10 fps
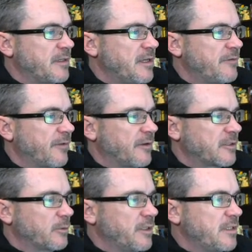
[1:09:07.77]
defense.
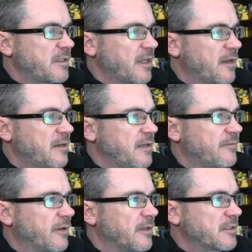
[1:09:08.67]
So what does he set on
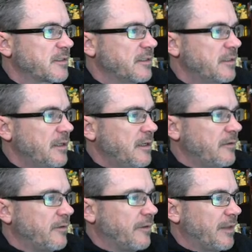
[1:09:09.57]
defense?
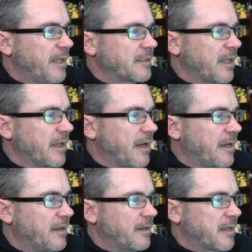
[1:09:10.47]
Well, last that guy
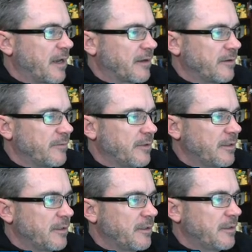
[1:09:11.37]
didn't attack him.
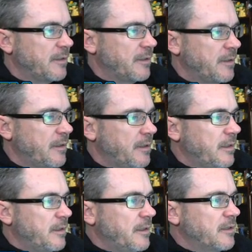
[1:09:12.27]

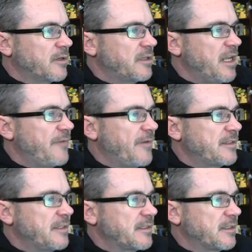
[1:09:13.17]
So on defense,
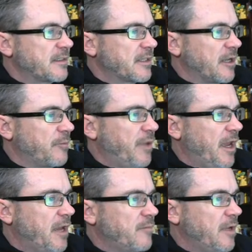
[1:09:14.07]
he's going to set
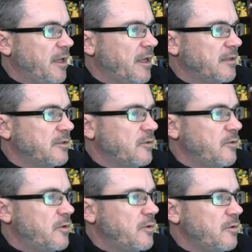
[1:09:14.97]
Padme,
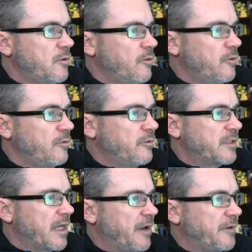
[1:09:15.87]
Dooku,
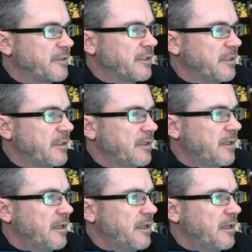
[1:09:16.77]
Talzin,